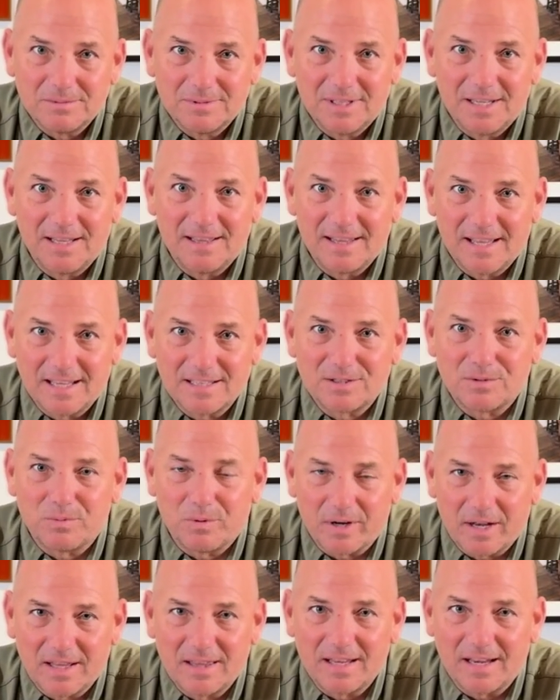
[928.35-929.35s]
And that's
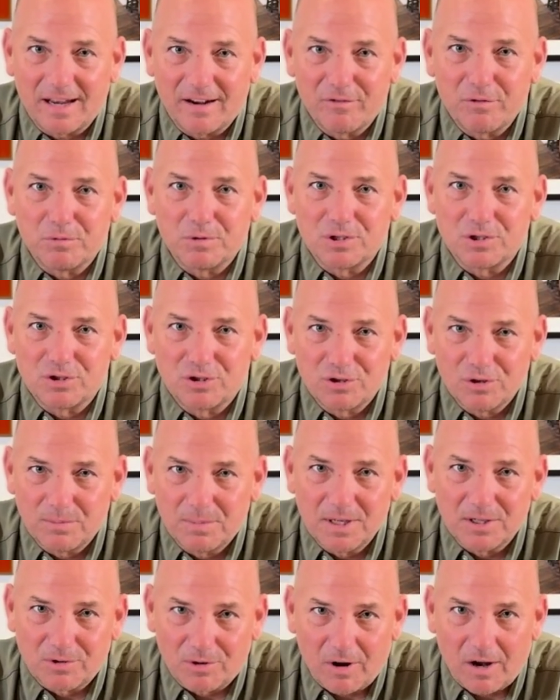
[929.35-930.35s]
what I think everyone should
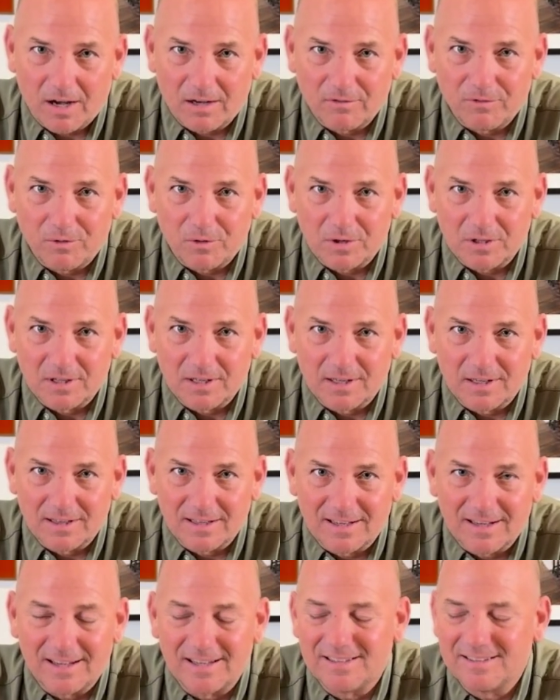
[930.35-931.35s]
be trying for at the end of the
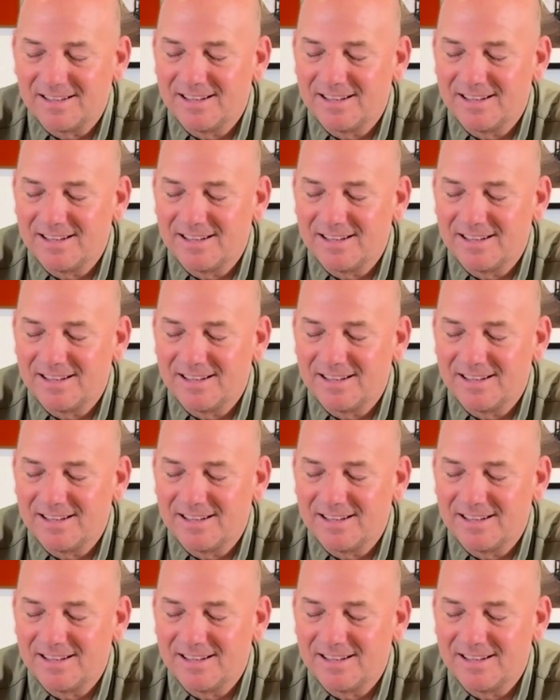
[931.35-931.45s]
day.